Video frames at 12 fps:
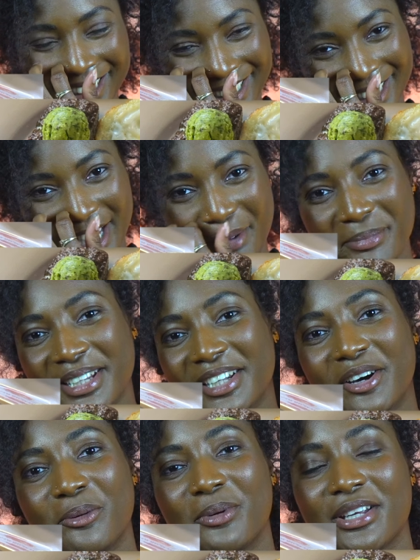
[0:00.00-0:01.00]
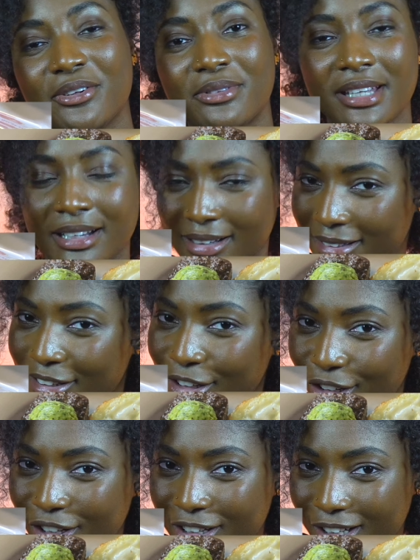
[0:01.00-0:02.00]
let me know what you think. Does
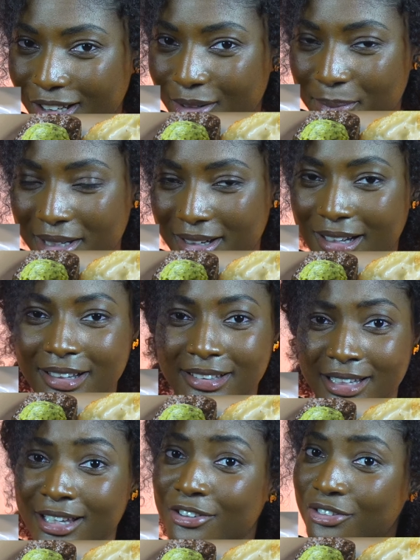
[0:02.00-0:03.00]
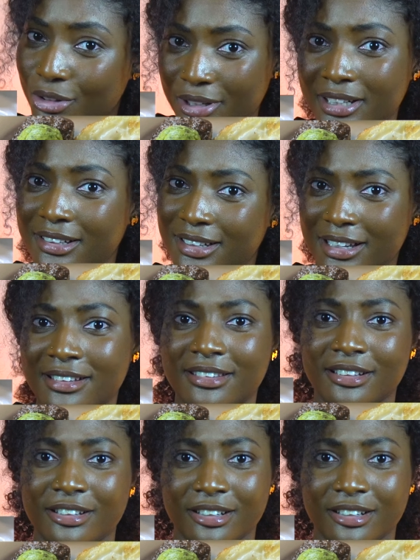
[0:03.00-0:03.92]
it look good? Because it surely tasted